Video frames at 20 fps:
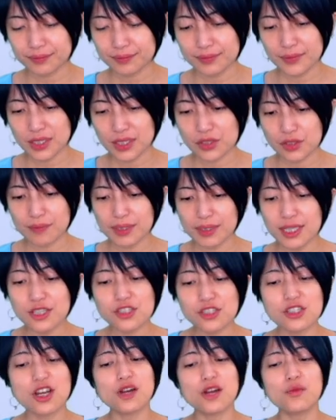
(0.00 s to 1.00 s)
So I'm going to
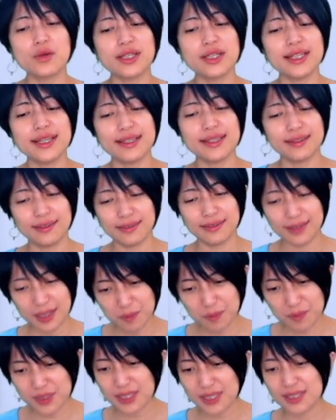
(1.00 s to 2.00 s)
start with
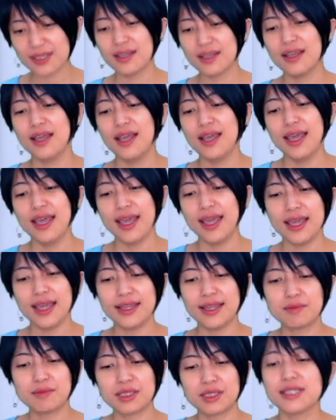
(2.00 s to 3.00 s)
ellipse.
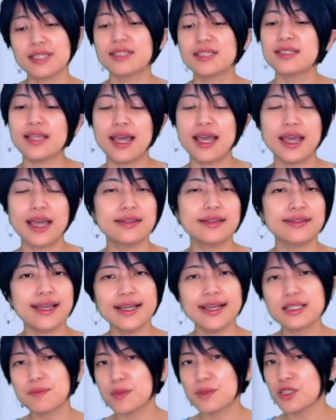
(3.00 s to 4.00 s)
And I'm going to say the
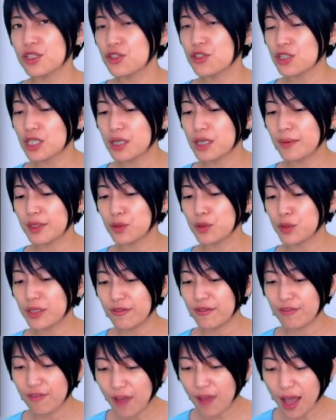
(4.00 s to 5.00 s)
x position is going to be
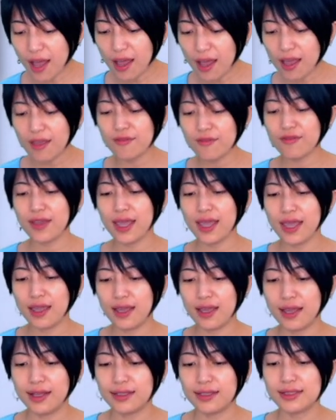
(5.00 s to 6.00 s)
25,
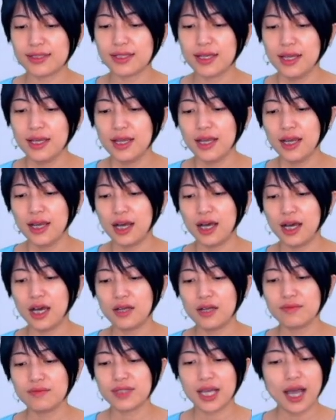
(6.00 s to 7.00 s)
and
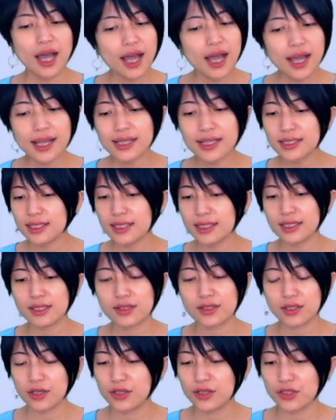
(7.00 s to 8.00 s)
the height is
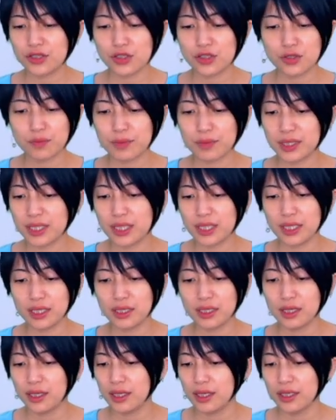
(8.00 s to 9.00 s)
going to be,
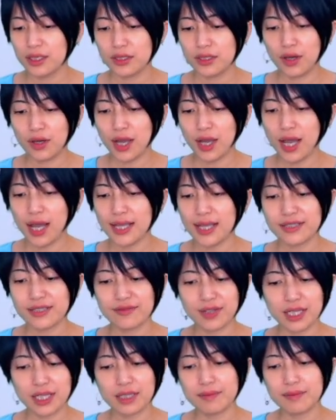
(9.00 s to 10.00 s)
you know, height
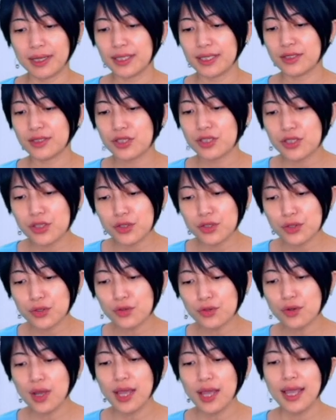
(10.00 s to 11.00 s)
divided by
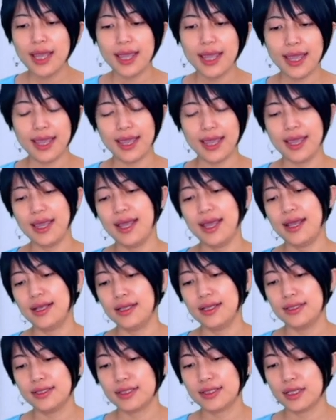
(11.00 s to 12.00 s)
2, and